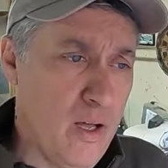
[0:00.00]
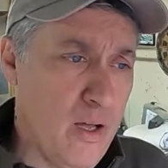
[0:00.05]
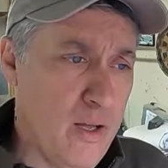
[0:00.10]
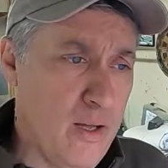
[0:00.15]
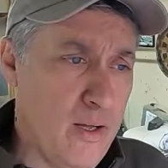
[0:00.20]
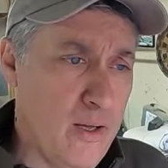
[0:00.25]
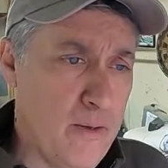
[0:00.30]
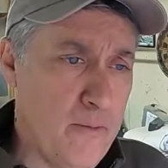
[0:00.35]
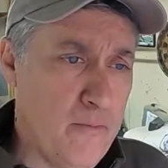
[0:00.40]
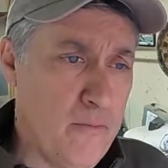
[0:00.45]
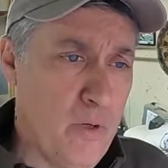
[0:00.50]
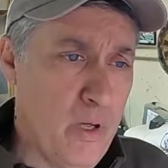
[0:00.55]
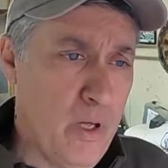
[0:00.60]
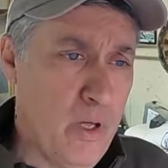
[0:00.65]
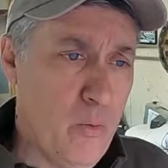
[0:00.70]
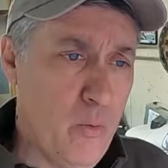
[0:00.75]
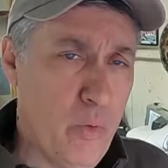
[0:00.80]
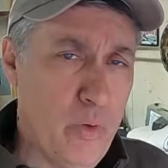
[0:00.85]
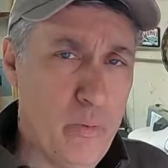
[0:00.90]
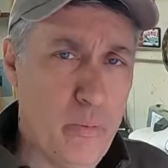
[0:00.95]
Um,
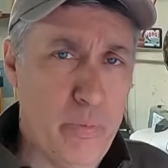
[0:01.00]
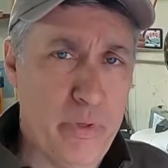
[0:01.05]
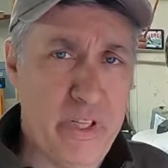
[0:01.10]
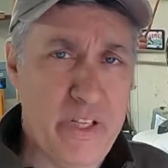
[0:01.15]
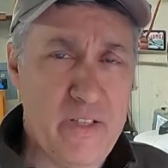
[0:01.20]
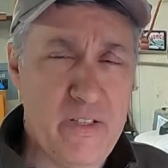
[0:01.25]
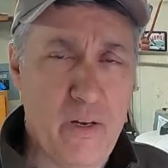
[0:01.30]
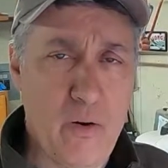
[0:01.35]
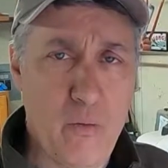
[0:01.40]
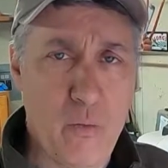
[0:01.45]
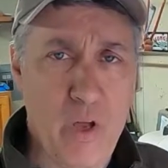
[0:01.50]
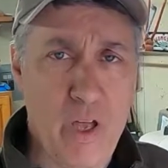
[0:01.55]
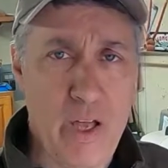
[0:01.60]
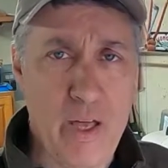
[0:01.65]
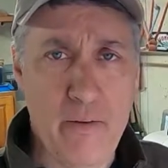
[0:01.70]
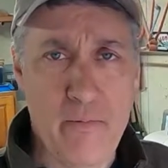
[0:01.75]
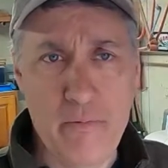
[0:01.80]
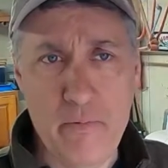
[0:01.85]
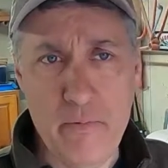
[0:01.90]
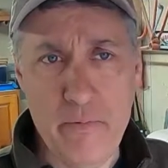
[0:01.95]
one place I
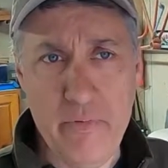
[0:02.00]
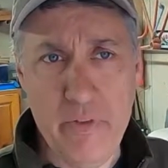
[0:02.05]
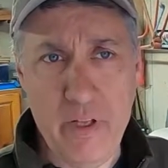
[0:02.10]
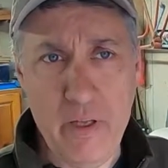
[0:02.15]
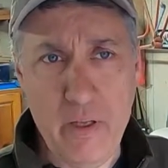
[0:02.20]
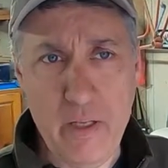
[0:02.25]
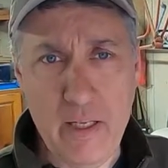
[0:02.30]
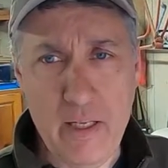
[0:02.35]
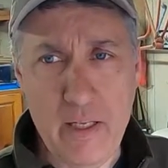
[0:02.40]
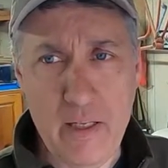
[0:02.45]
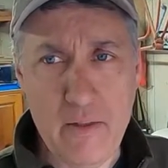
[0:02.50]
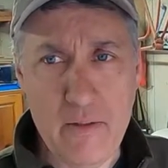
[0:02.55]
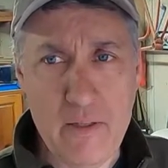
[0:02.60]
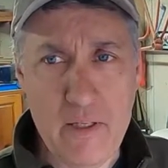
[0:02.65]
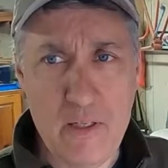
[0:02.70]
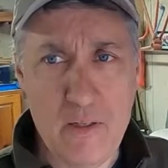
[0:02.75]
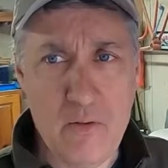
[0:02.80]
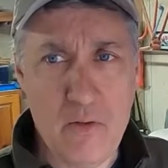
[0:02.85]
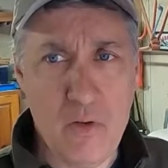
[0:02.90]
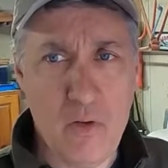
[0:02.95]
read, if they
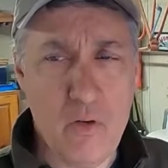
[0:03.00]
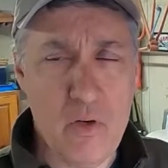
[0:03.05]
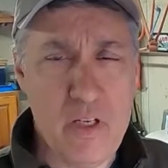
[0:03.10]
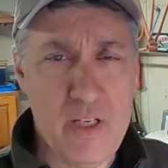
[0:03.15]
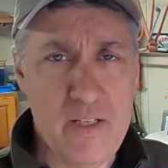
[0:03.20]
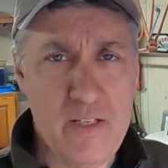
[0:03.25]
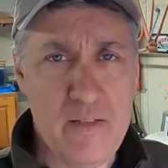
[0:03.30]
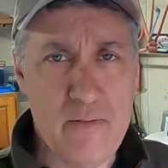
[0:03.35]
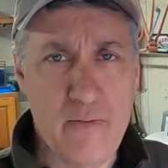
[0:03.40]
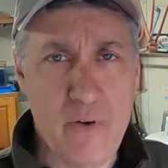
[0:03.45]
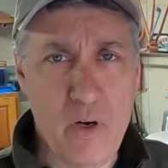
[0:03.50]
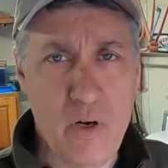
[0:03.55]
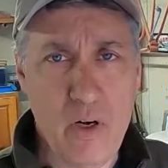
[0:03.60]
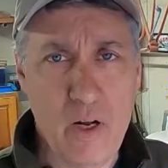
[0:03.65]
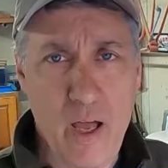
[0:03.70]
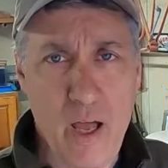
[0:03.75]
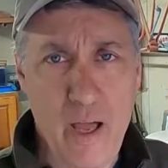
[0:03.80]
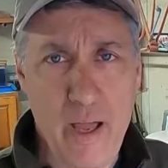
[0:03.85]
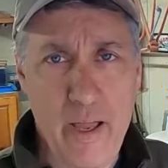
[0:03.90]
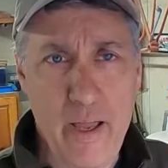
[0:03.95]
get 10 degrees
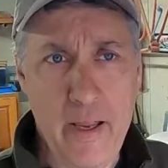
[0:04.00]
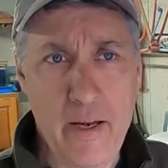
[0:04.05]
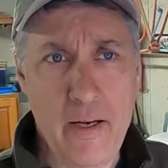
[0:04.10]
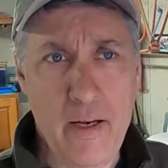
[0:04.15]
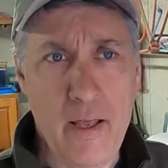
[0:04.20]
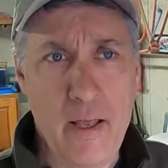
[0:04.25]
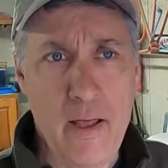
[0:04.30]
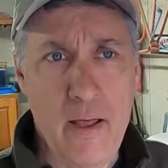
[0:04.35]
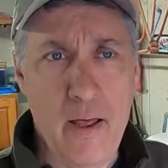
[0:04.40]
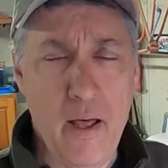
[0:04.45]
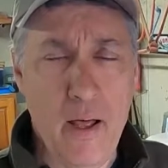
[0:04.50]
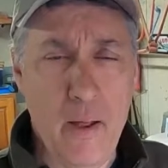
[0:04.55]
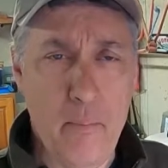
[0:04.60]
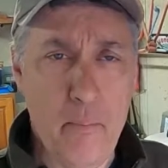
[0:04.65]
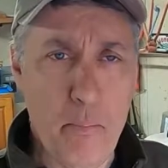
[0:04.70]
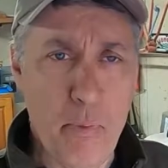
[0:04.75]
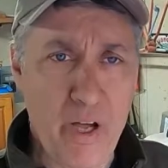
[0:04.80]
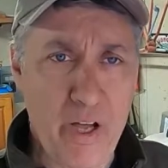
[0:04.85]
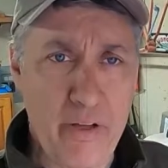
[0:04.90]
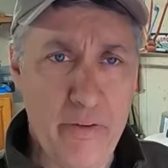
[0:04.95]
Fahrenheit
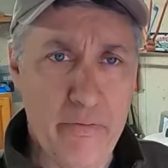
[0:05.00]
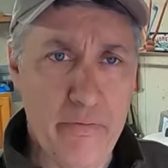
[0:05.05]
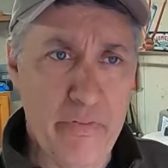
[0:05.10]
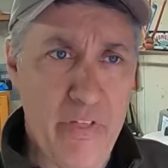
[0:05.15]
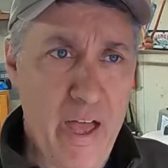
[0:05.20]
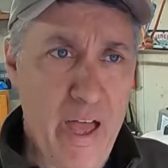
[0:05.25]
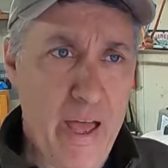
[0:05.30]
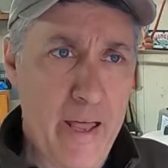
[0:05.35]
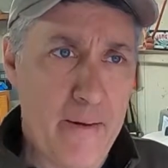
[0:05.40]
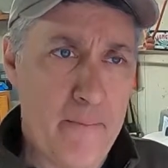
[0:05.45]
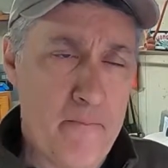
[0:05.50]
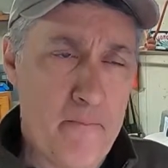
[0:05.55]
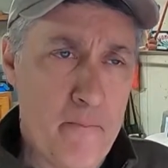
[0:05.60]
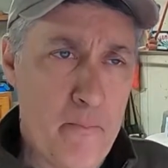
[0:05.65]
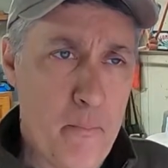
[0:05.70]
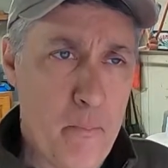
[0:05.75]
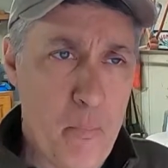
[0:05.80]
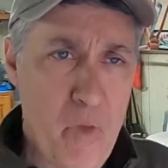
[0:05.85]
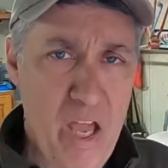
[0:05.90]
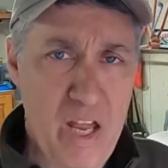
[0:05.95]
above that
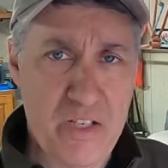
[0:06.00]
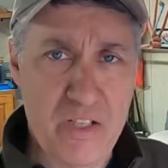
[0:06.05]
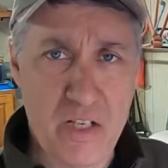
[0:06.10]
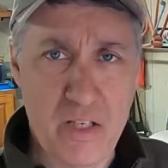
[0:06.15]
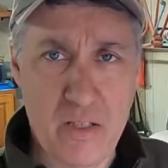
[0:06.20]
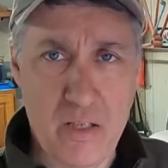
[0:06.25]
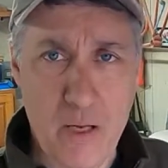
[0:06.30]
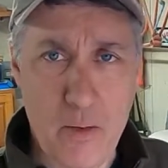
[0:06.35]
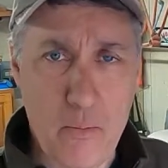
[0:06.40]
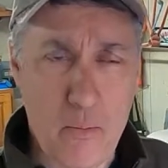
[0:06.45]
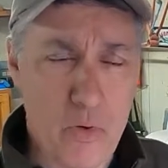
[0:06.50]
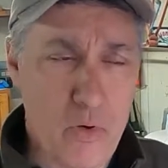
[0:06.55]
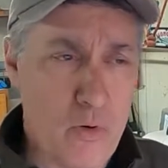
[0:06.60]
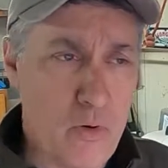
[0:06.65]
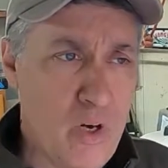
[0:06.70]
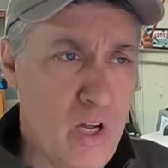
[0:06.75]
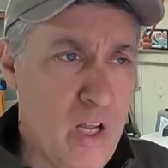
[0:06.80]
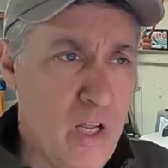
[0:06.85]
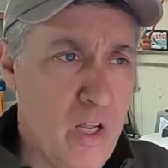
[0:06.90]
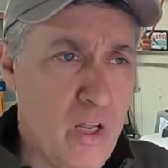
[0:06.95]
magic
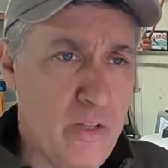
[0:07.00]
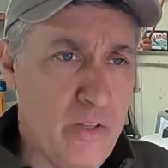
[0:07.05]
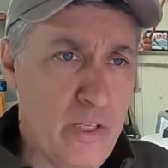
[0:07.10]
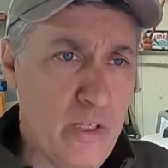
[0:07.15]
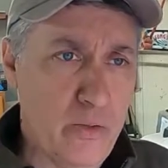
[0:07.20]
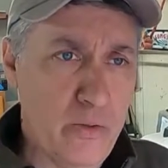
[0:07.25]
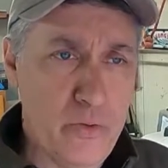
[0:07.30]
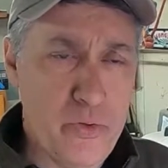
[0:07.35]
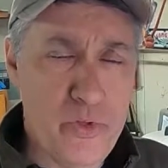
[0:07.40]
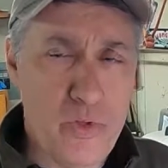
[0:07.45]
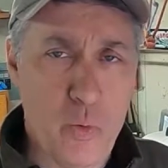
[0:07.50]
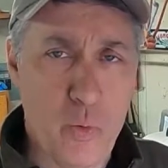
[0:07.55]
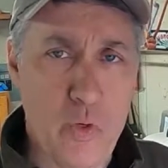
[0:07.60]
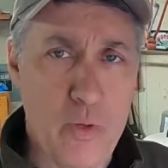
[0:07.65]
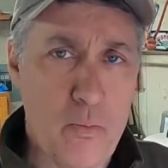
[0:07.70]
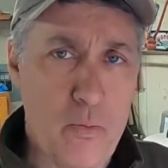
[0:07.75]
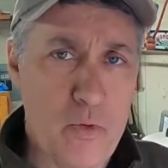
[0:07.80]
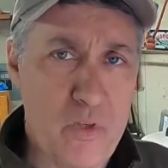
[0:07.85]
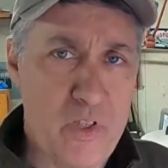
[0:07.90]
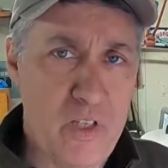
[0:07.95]
number, they lose
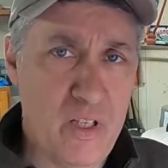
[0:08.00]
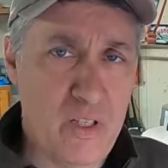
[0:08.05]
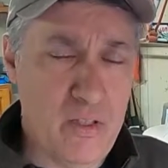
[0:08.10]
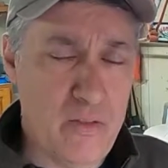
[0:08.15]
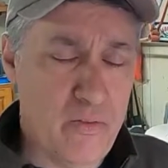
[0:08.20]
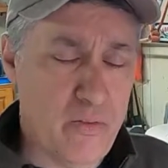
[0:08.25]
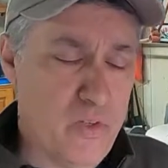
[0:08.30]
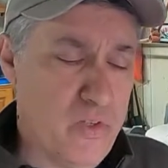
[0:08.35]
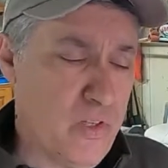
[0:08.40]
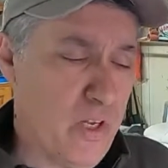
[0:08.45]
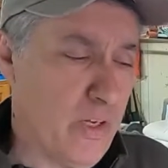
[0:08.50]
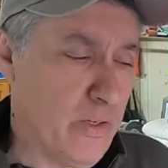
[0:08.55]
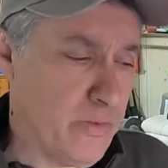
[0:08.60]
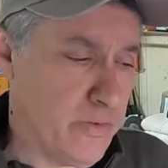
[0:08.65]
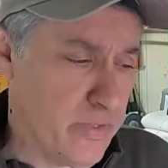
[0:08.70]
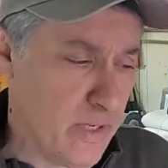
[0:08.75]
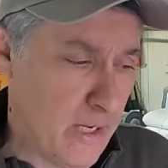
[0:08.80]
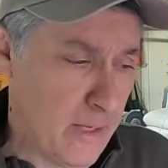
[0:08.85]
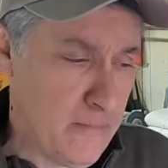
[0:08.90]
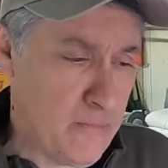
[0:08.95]
20% of their
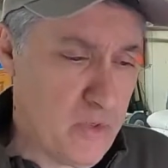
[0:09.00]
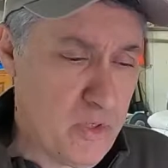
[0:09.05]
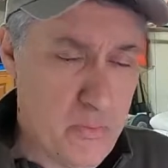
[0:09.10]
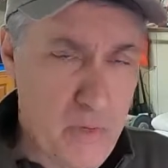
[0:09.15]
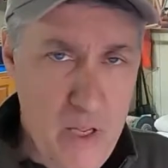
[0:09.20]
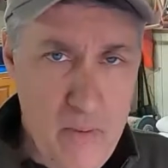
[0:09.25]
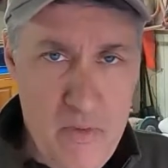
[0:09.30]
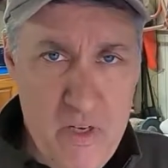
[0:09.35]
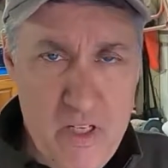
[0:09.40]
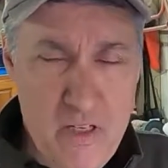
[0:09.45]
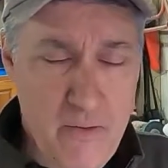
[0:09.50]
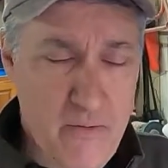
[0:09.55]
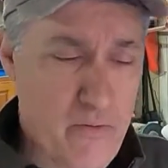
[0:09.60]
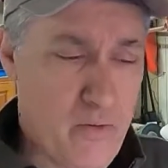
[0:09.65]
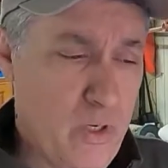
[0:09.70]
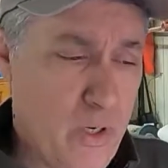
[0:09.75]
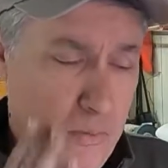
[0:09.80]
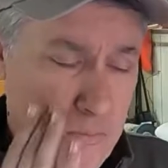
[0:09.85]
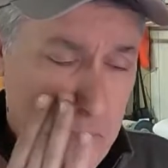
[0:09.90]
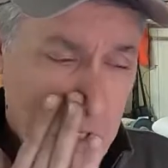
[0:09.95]
cycle time. So it may be
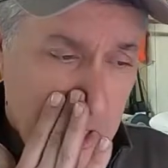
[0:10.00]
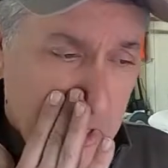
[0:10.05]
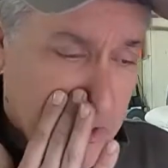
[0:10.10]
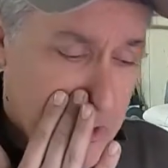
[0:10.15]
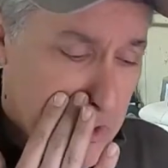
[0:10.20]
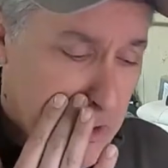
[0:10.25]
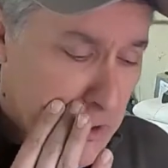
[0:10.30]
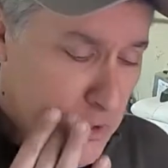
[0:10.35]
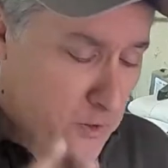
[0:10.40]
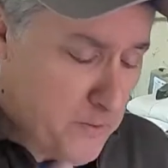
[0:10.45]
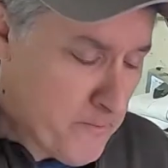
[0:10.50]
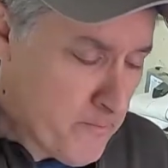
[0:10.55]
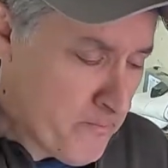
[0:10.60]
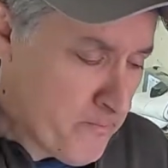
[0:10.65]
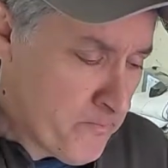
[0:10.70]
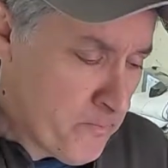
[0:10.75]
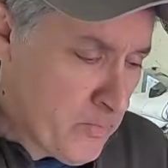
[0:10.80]
different, I'm not sure.